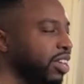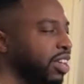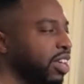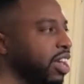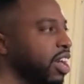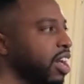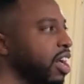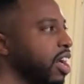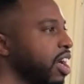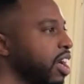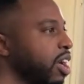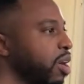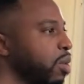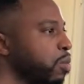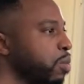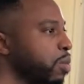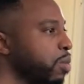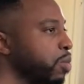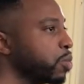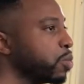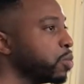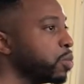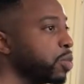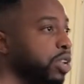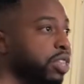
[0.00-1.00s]

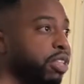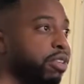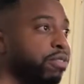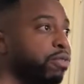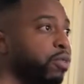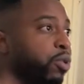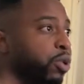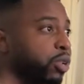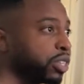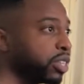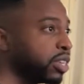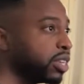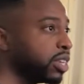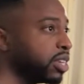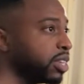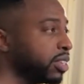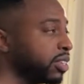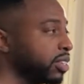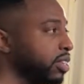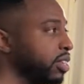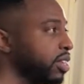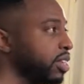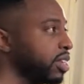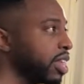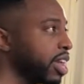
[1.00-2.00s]
we were really fortunate to
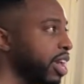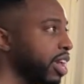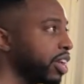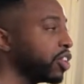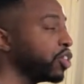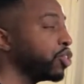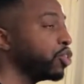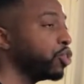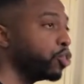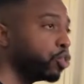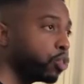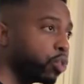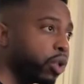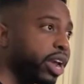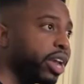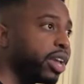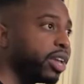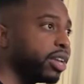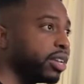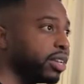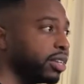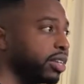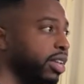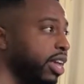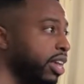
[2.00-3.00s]
see like
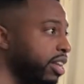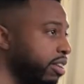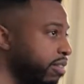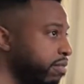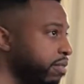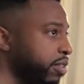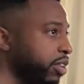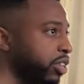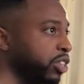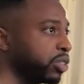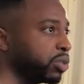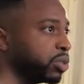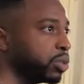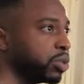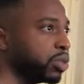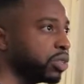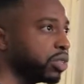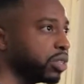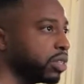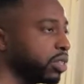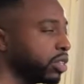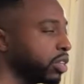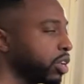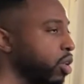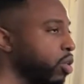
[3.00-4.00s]
great
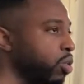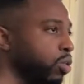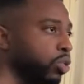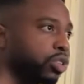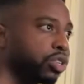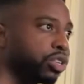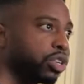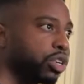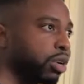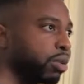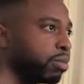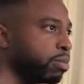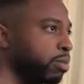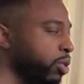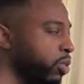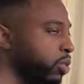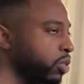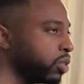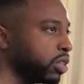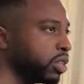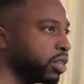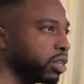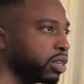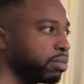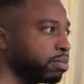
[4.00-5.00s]
individuals in culture,
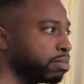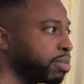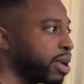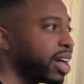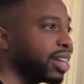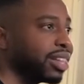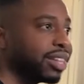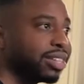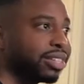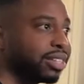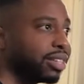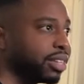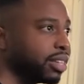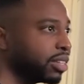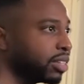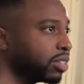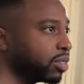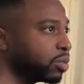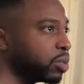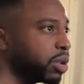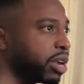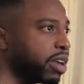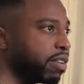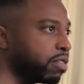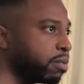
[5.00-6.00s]
music,
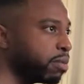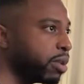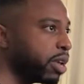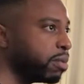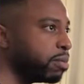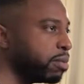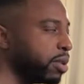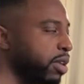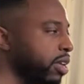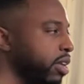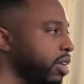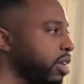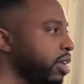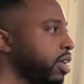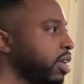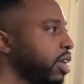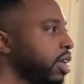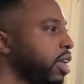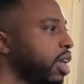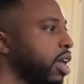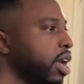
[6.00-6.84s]
politics, whatever it may be.